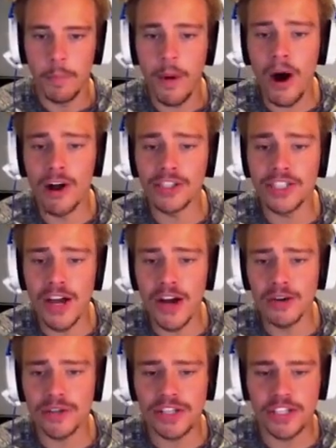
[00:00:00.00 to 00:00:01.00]
Ball's
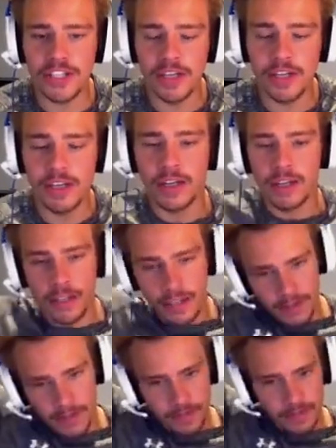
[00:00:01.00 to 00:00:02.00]
loose!
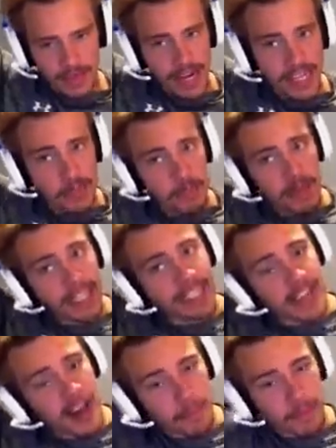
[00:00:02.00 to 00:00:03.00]
And it's
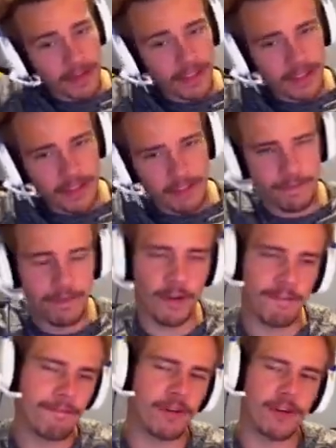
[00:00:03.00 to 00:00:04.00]
picked up for
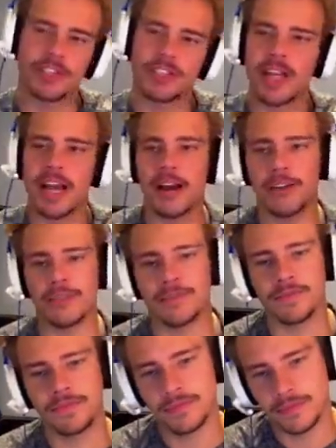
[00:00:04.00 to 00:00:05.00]
a first down.
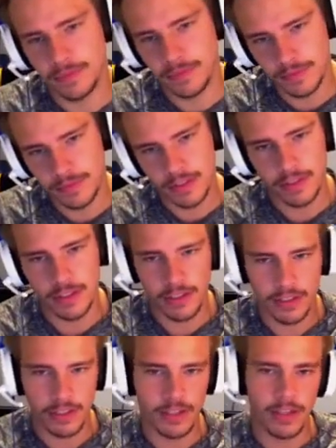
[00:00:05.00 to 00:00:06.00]

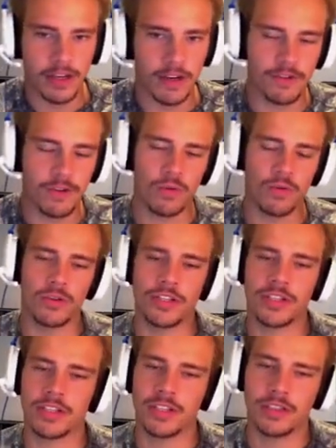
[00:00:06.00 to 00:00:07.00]
Of
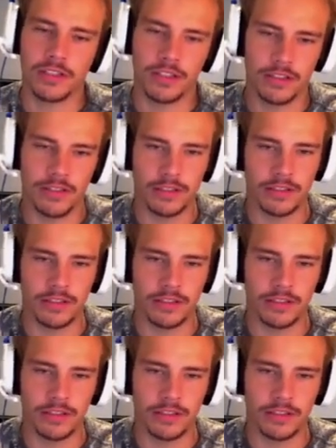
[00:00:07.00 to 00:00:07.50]
course. The